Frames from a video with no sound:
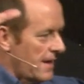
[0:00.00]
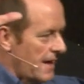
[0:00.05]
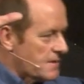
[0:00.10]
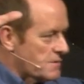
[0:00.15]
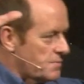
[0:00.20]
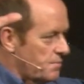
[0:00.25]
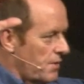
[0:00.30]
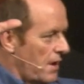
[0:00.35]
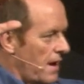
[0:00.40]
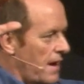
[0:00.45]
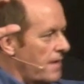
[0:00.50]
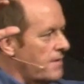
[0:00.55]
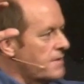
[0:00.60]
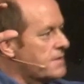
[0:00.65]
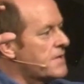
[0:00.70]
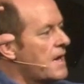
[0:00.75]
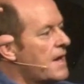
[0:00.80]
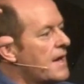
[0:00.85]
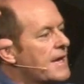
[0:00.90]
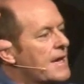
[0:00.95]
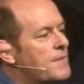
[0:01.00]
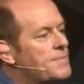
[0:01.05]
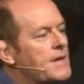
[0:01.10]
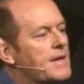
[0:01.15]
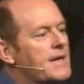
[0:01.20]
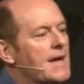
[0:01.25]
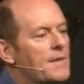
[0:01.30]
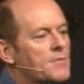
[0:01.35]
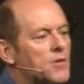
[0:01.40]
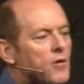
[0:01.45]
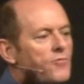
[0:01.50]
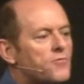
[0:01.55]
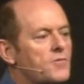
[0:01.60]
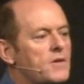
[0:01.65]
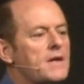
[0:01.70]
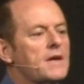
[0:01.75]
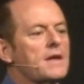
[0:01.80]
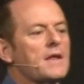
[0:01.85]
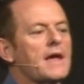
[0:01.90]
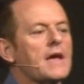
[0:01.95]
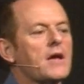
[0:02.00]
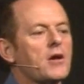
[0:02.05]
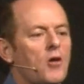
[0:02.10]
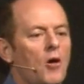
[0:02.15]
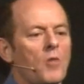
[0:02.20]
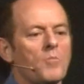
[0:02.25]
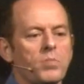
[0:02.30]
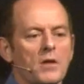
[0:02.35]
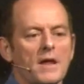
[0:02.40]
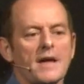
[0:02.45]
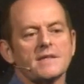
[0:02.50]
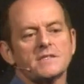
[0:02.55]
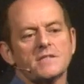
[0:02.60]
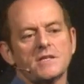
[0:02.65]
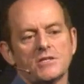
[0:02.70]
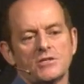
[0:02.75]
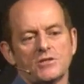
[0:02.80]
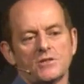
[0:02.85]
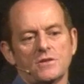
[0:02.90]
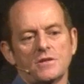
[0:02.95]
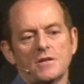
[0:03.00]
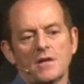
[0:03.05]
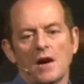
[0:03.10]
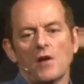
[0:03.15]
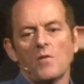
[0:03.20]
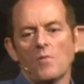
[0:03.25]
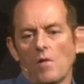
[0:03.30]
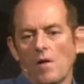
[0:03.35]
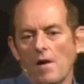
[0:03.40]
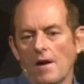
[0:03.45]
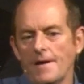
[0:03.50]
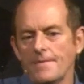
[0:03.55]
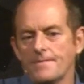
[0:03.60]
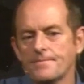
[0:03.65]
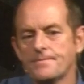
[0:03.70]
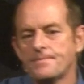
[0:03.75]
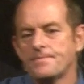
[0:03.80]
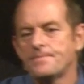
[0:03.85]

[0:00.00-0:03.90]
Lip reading: us blokes can become a really complex issue. You know why?